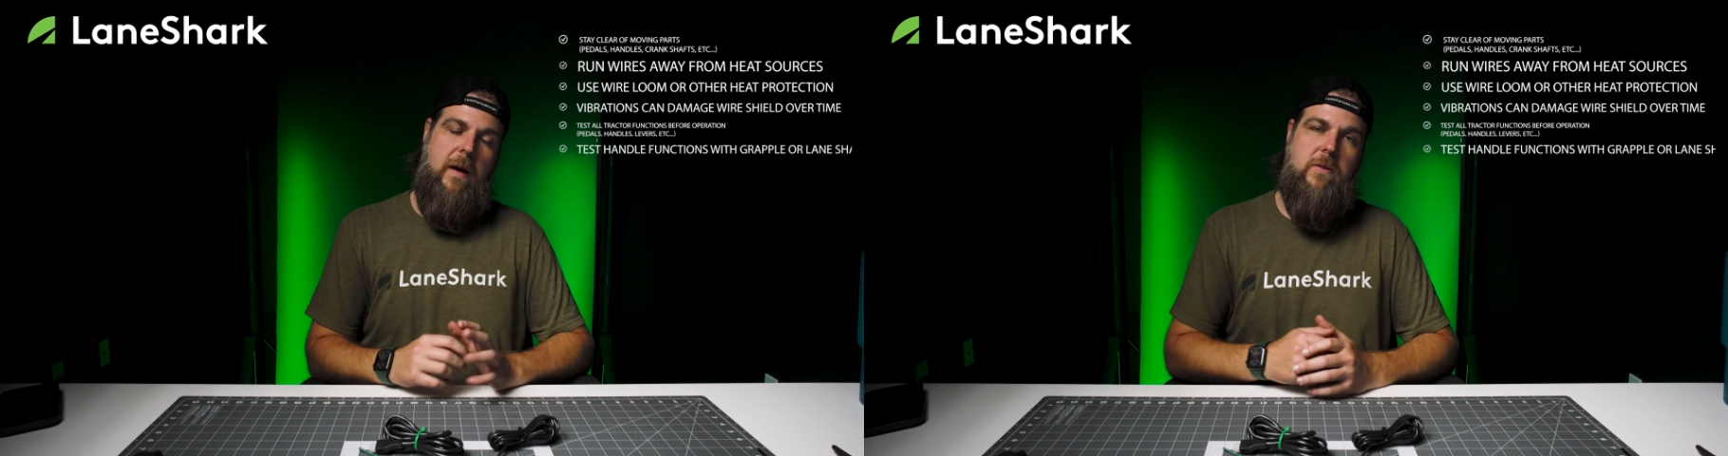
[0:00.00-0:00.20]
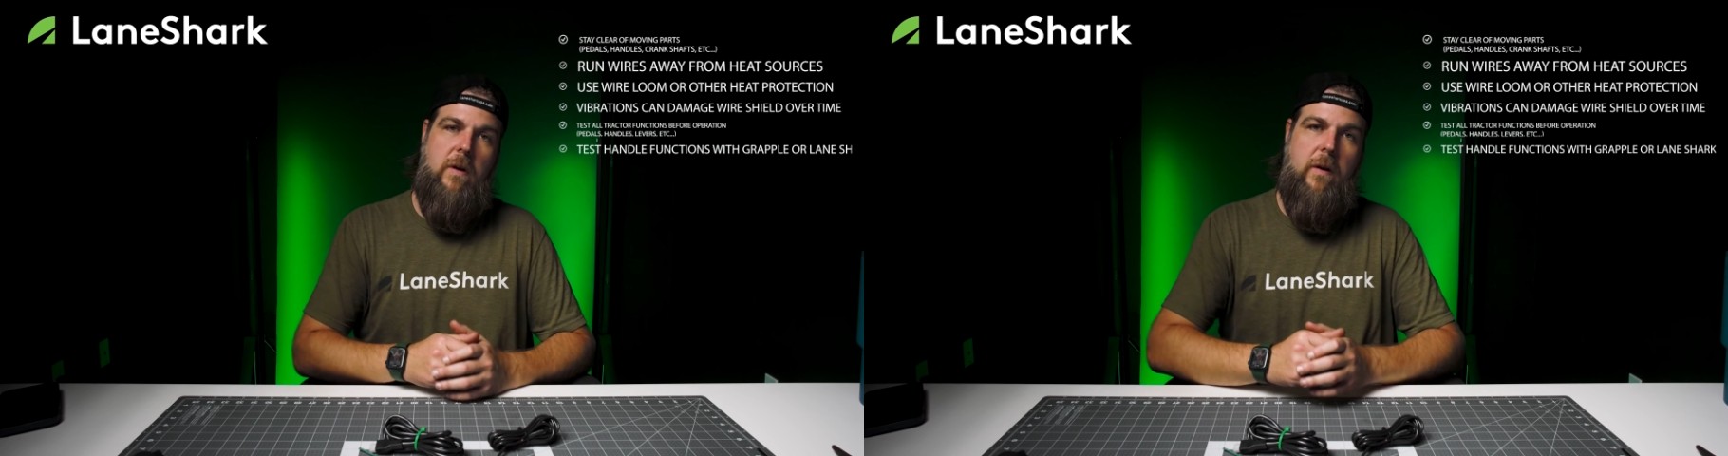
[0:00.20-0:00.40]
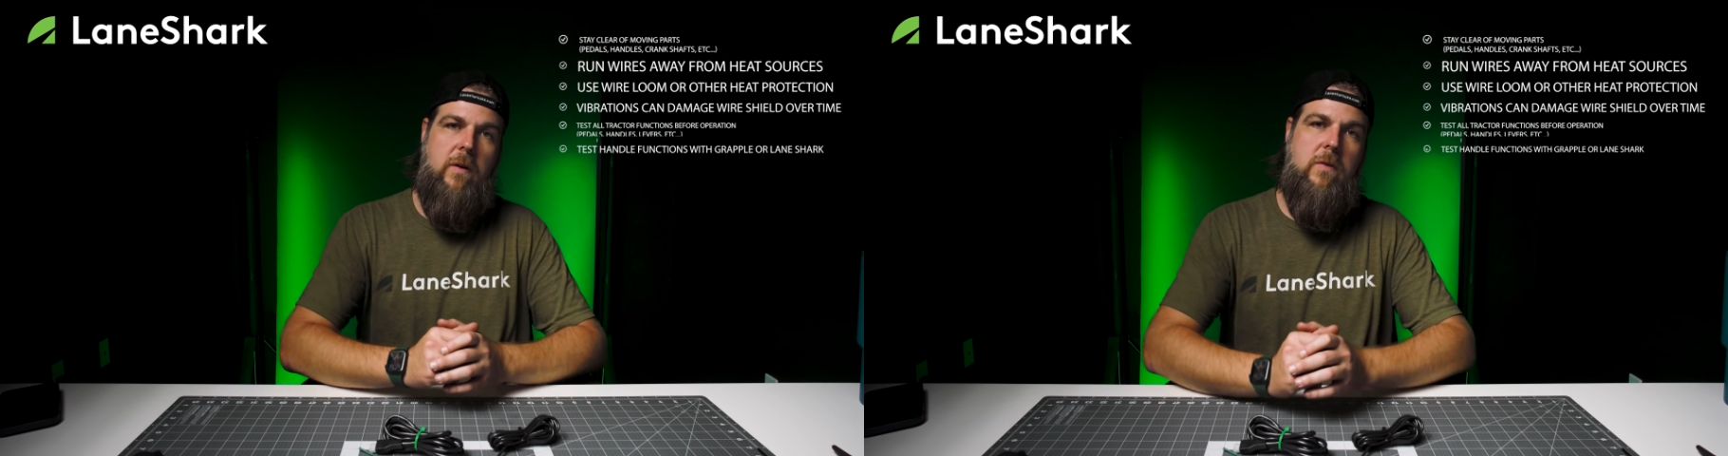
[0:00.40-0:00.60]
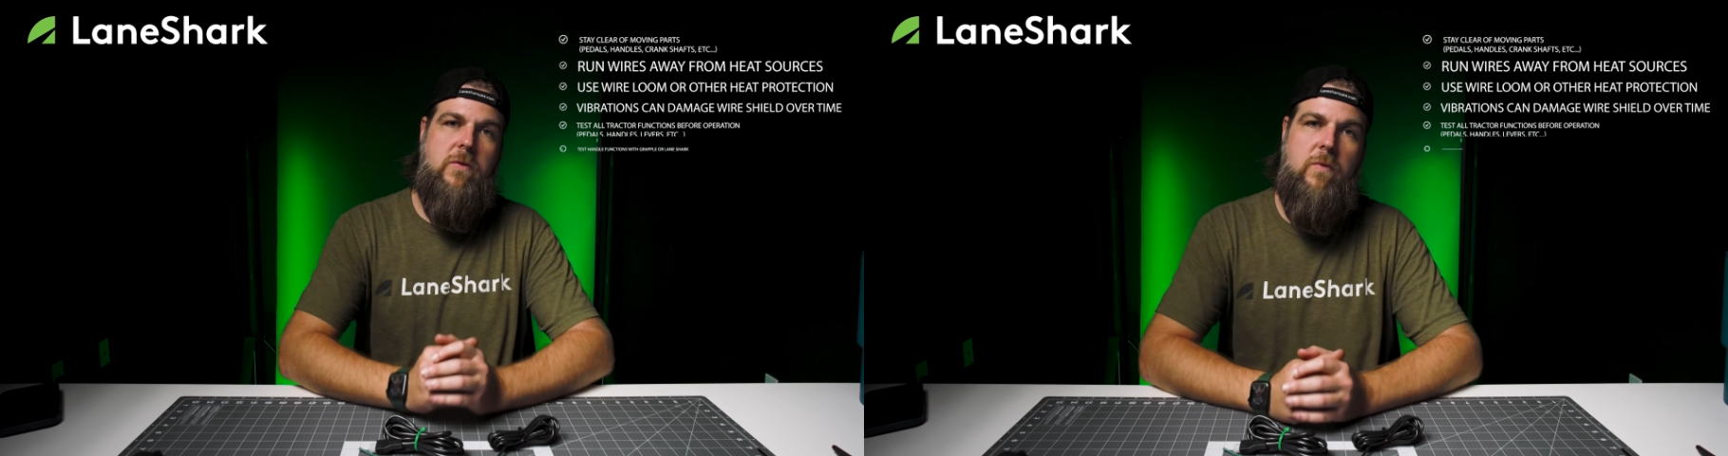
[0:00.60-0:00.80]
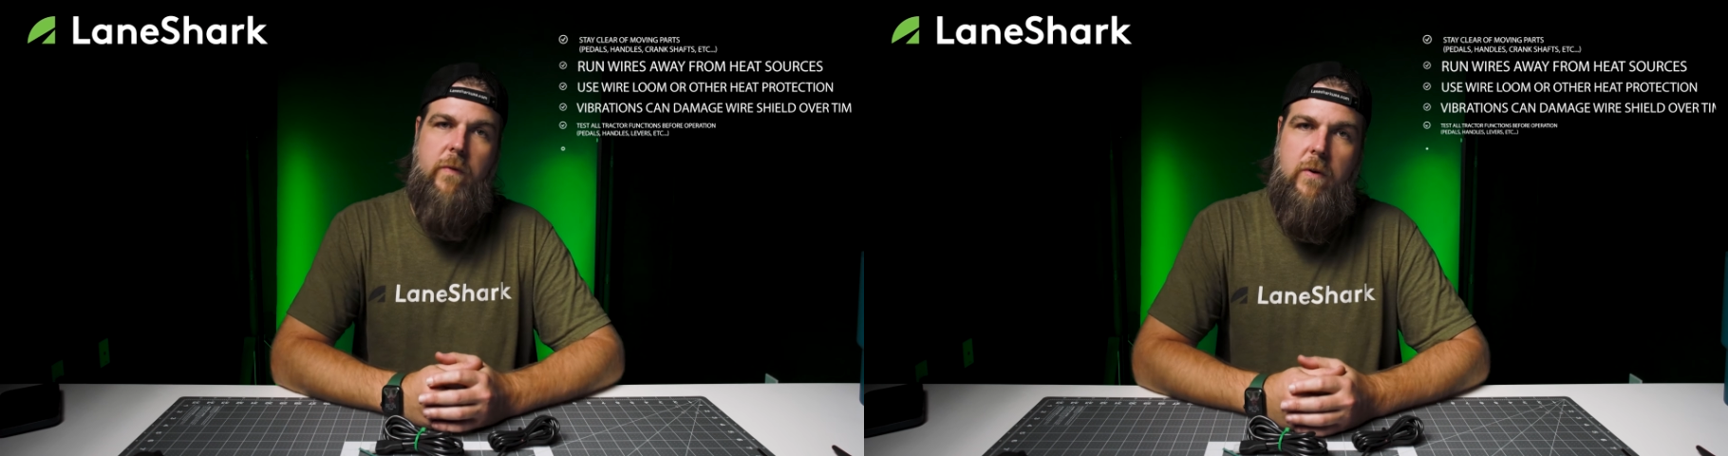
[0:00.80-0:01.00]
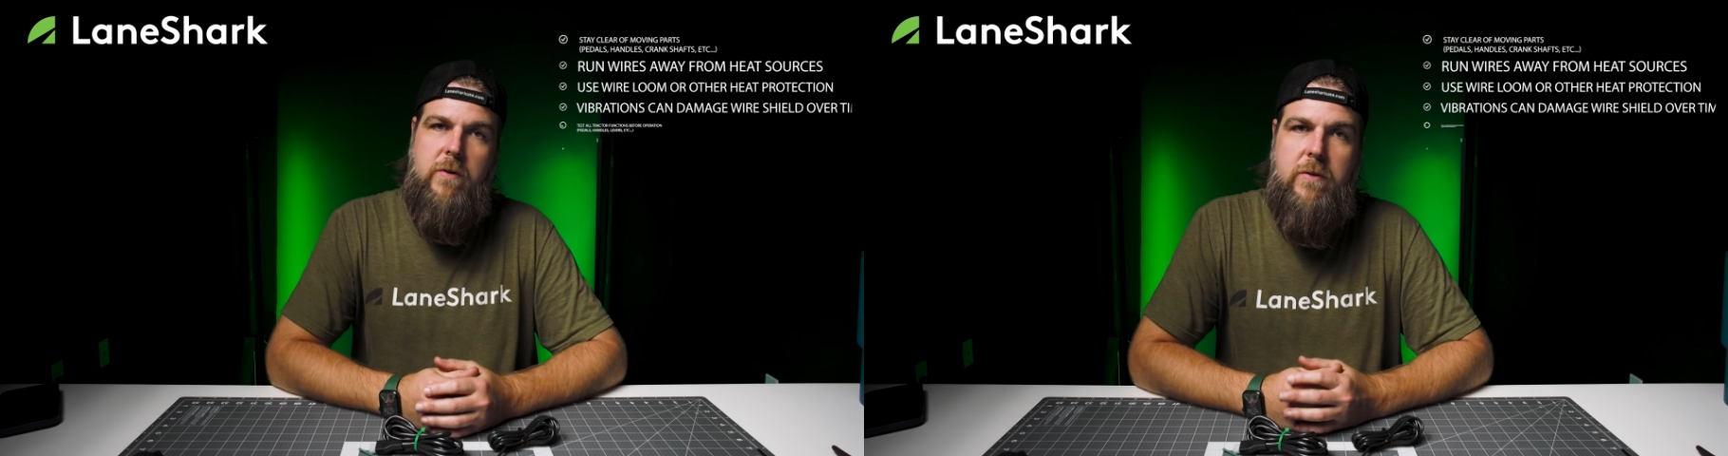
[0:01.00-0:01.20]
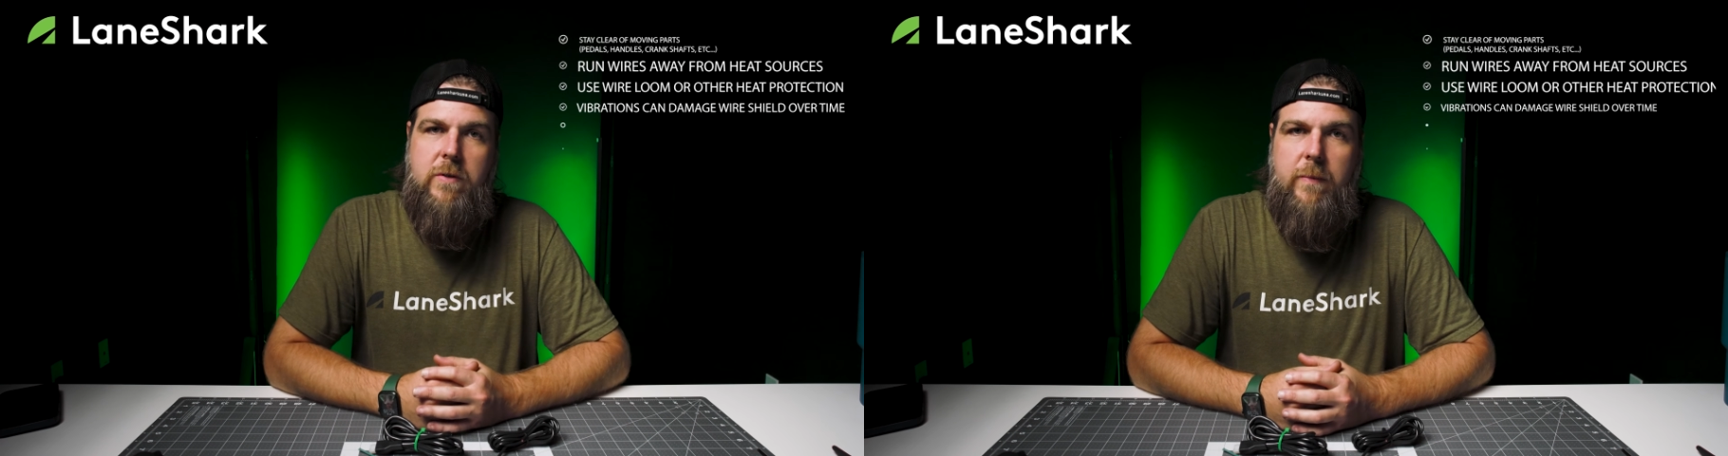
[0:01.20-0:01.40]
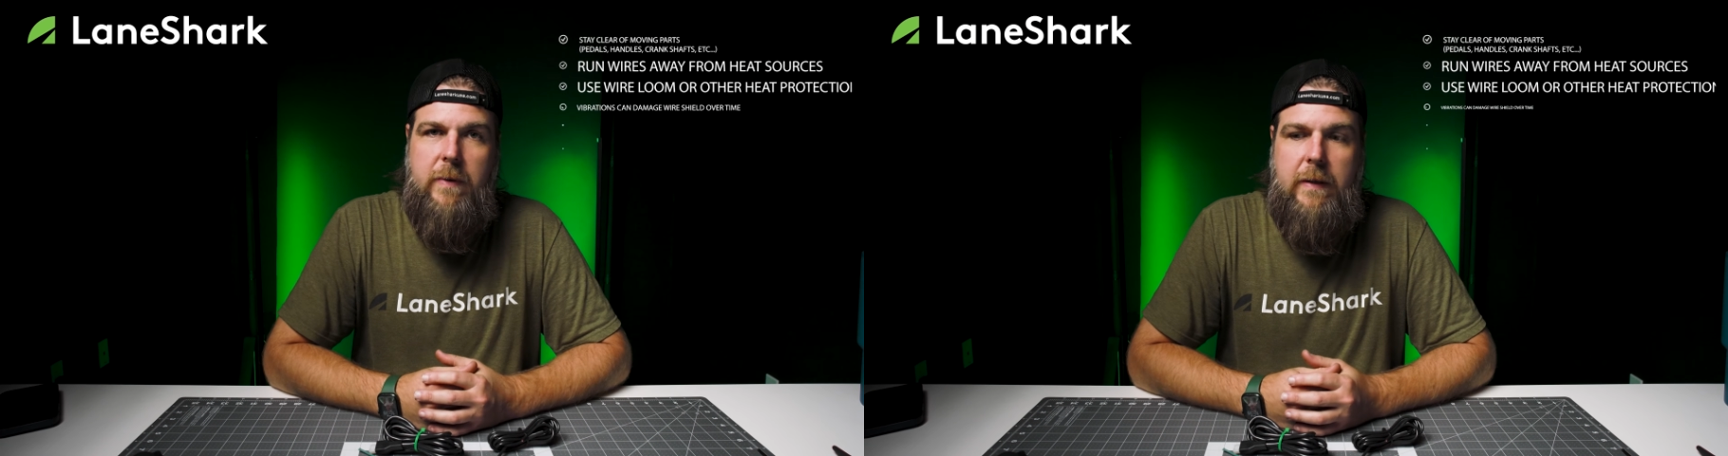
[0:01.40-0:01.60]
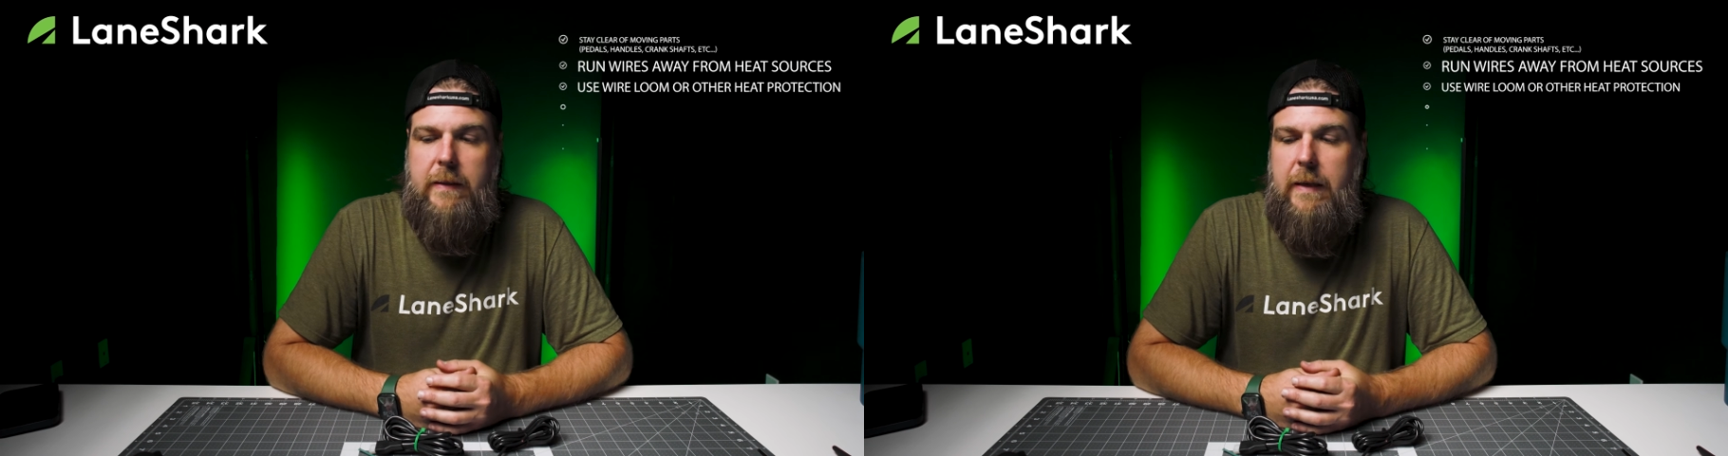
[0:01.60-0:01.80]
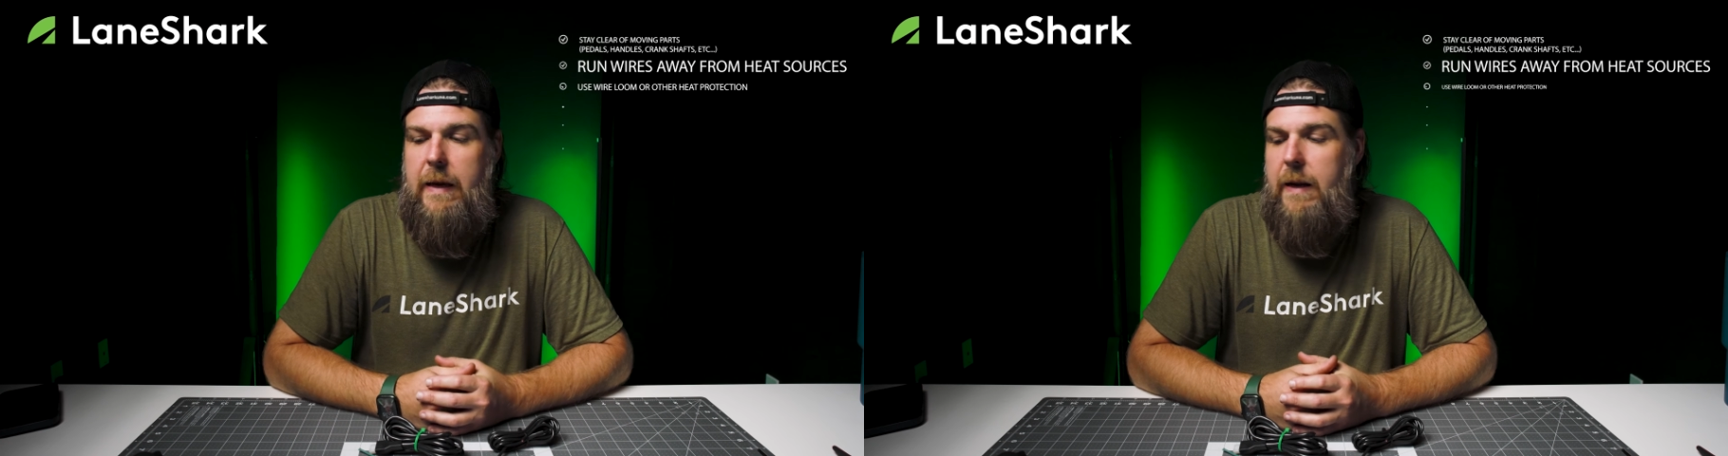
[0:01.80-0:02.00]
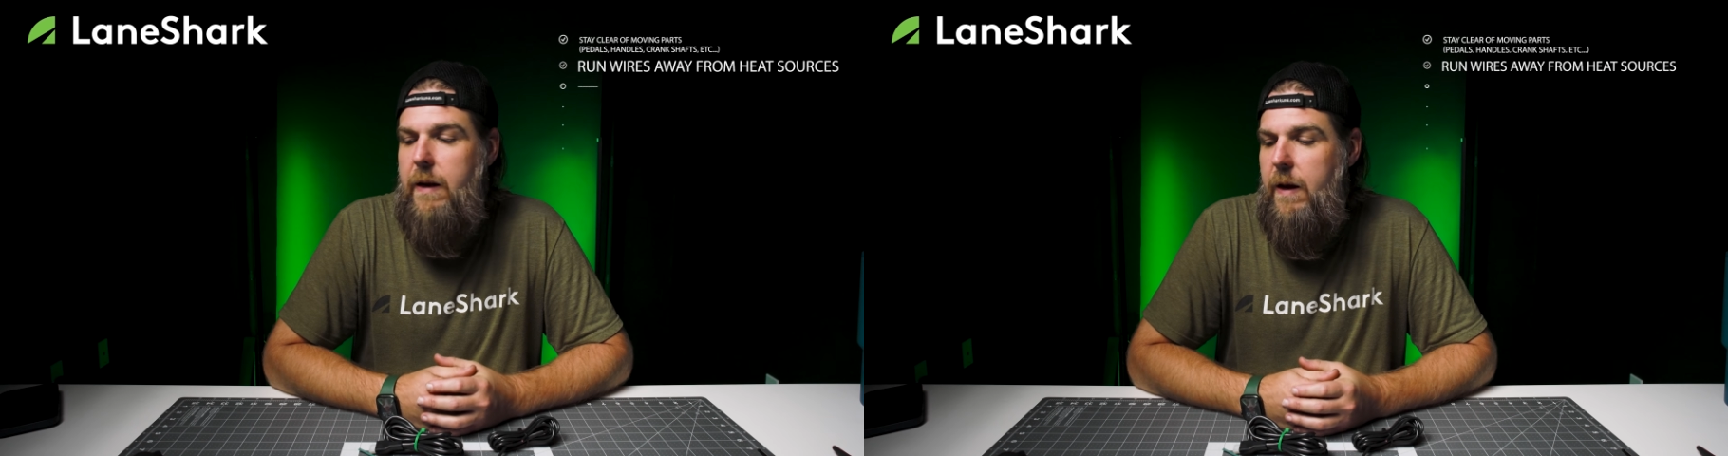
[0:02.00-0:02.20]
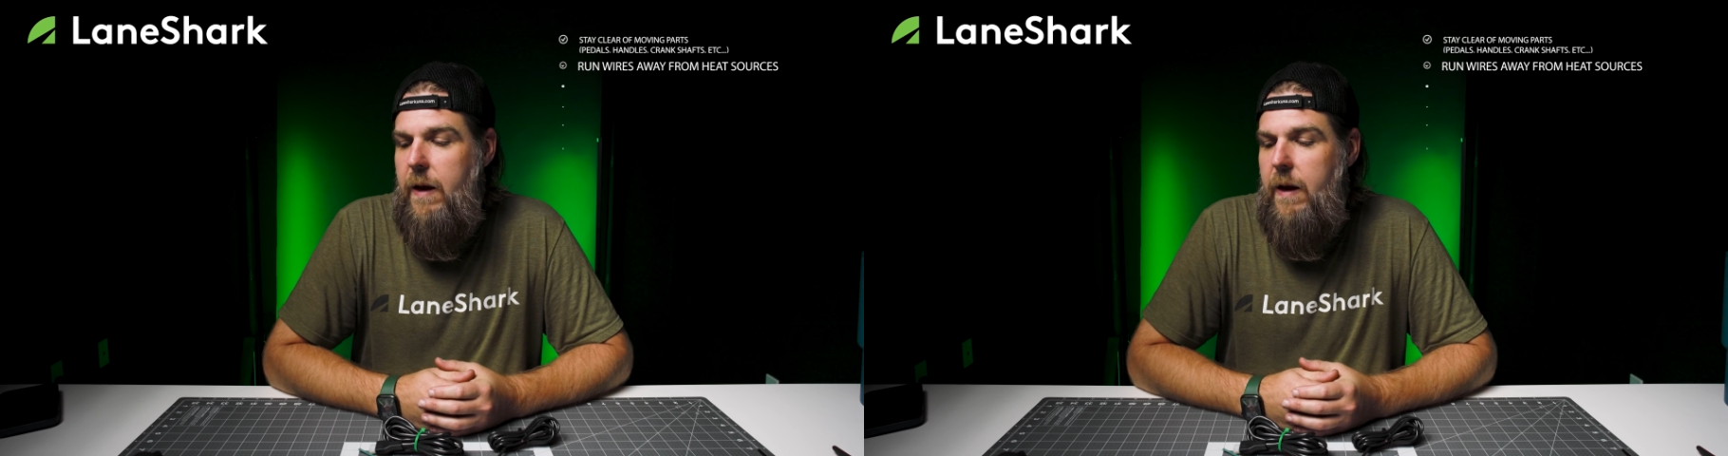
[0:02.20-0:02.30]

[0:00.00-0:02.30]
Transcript: hydraulic hose reversed or something like that.